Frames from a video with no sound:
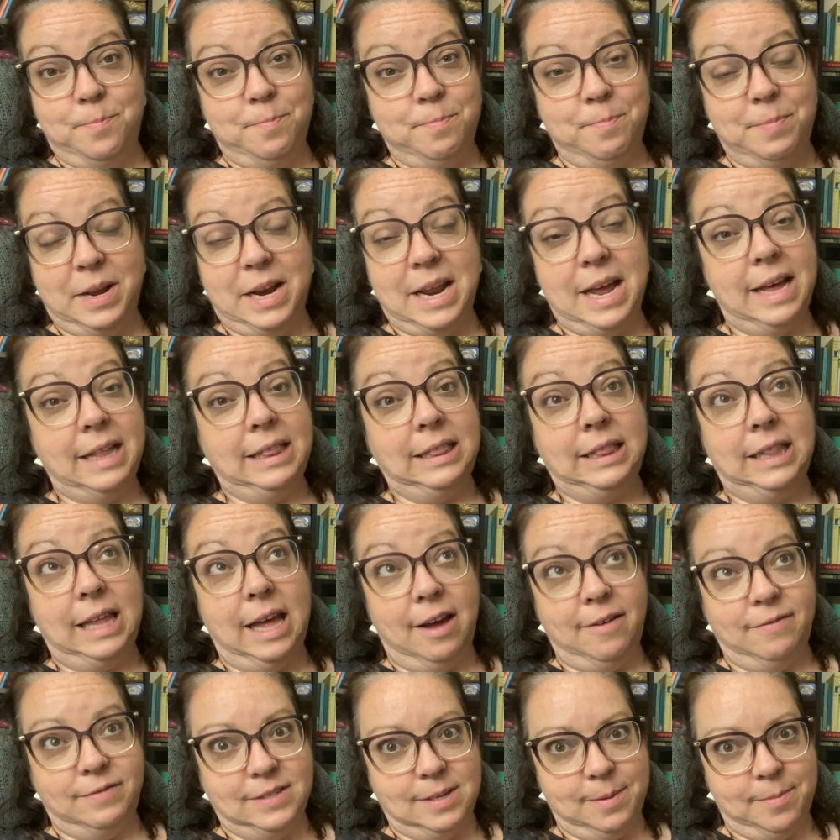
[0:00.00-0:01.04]
but I
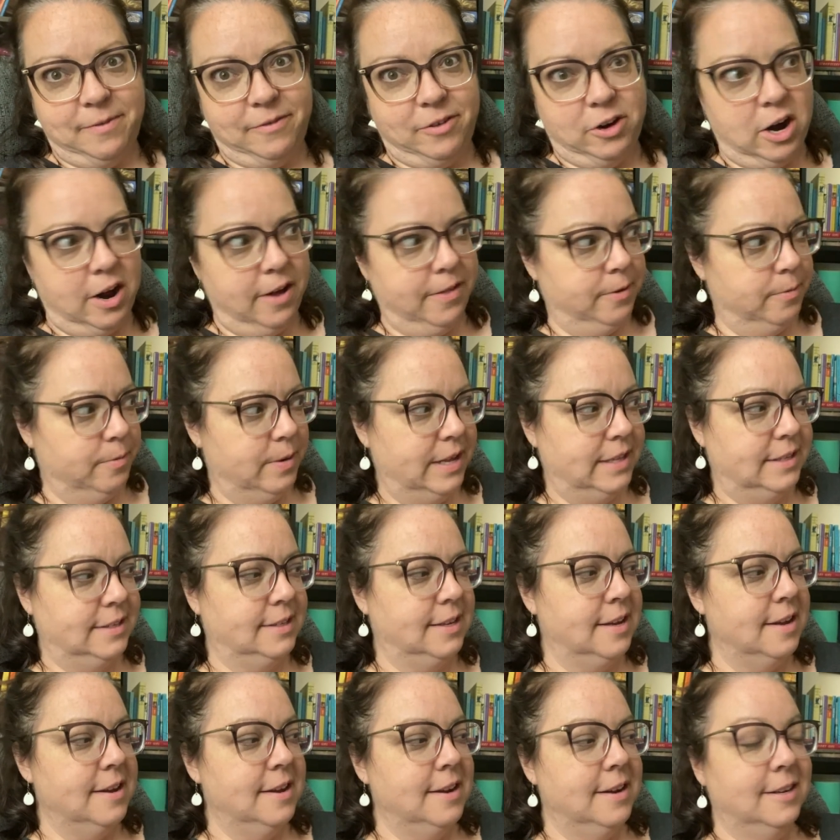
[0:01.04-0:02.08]
love some of her other ones.
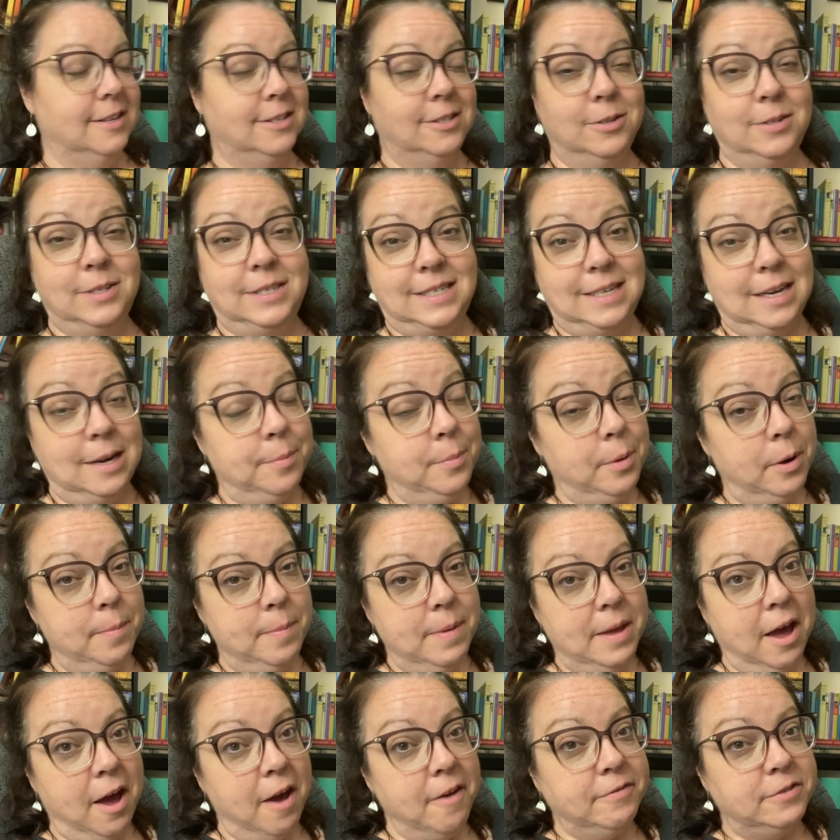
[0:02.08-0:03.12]
So it didn't put
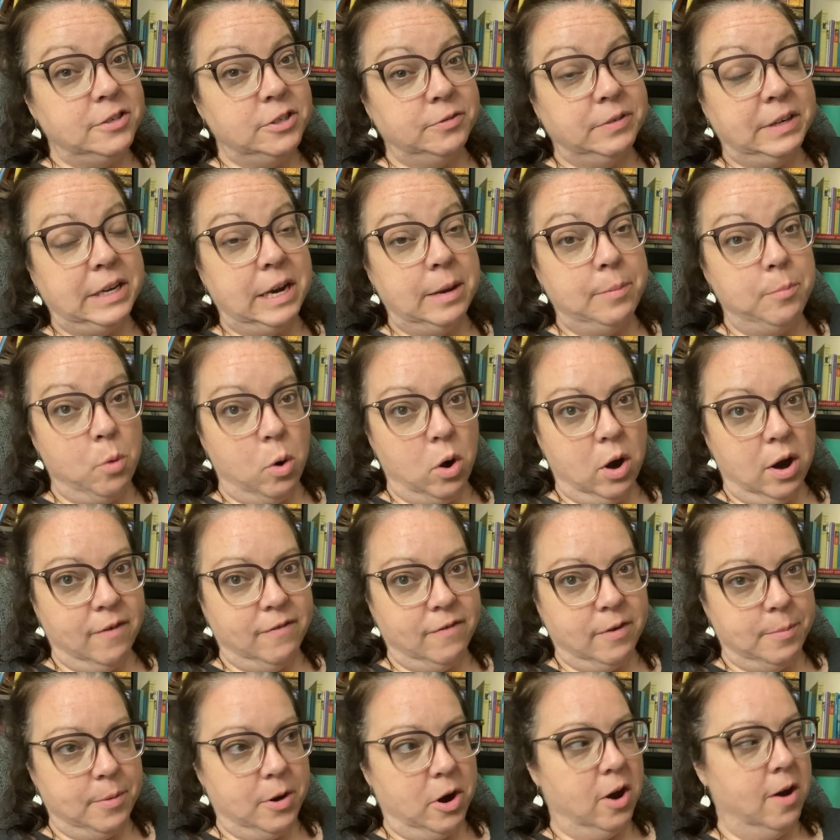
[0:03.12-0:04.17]
me off to reading more
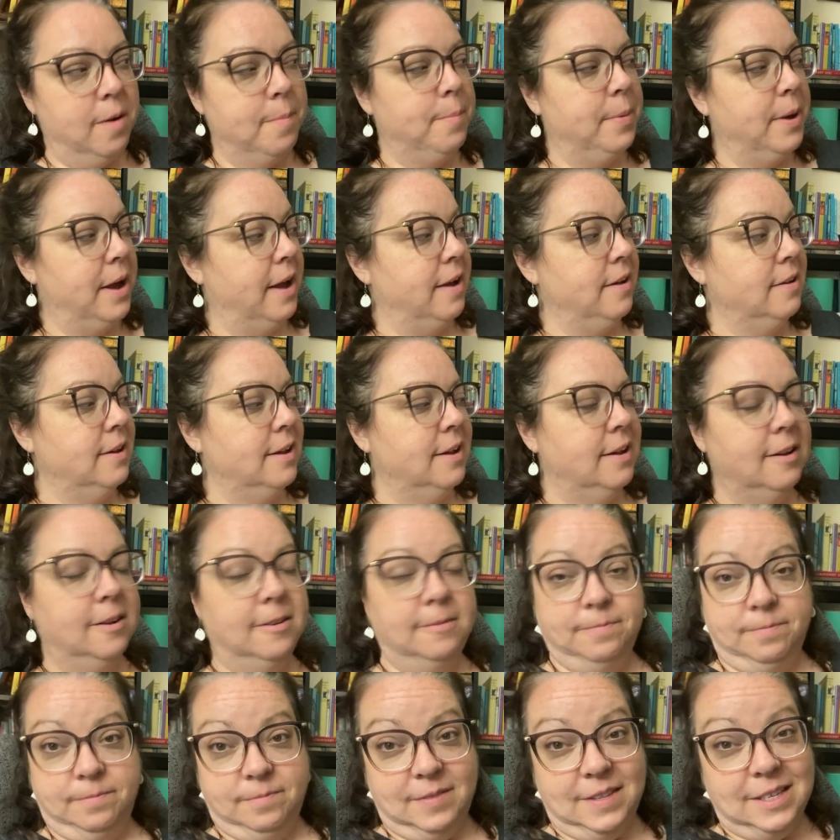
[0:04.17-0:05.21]
from her, but
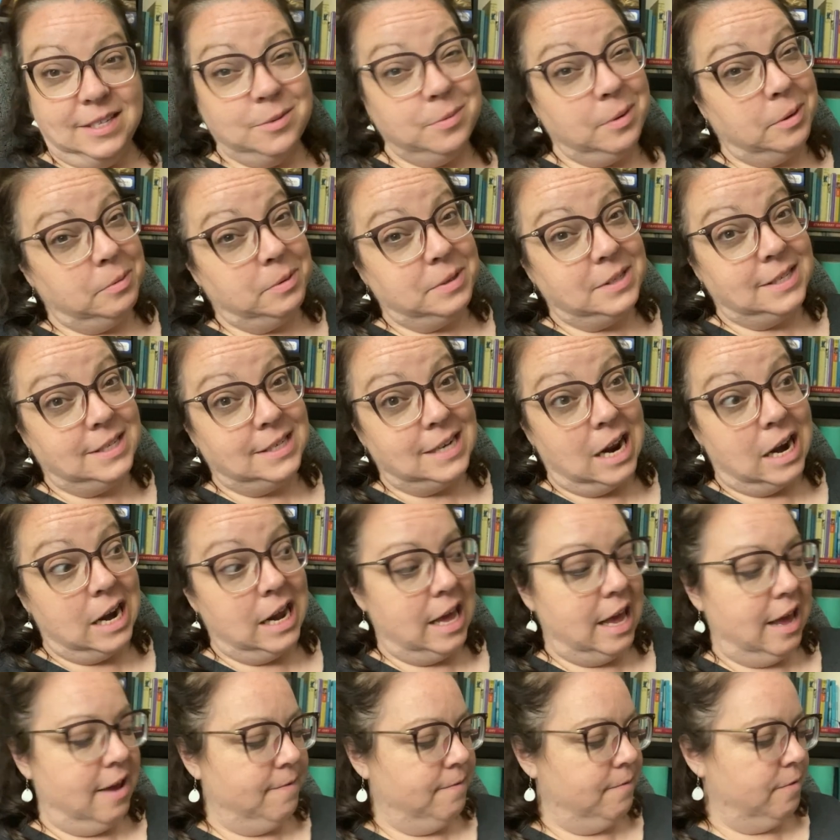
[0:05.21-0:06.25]
this one was not a
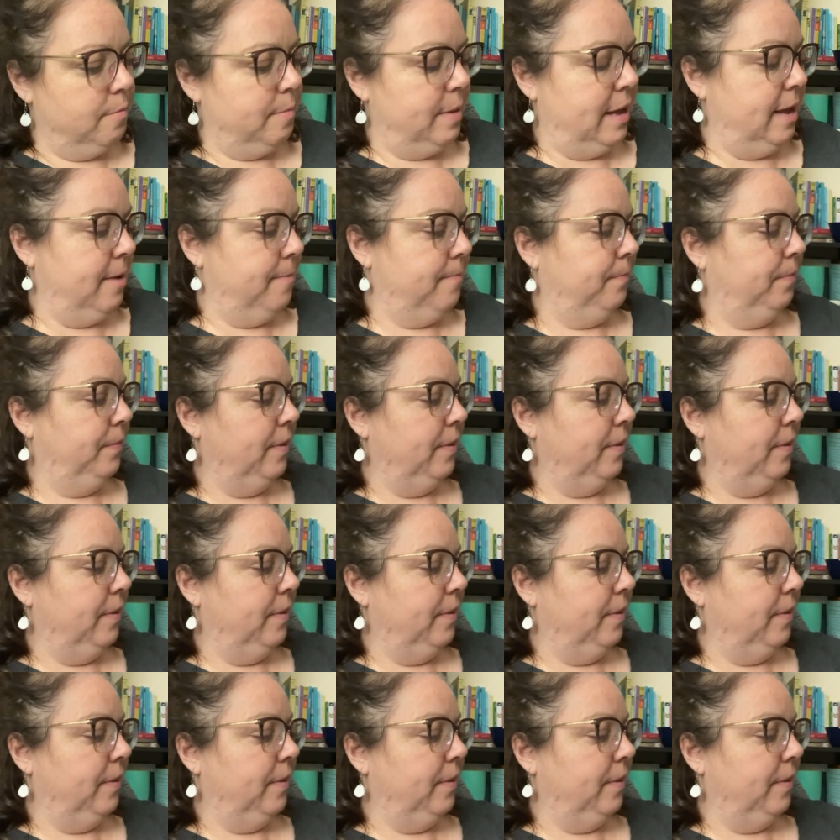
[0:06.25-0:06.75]
hit for me.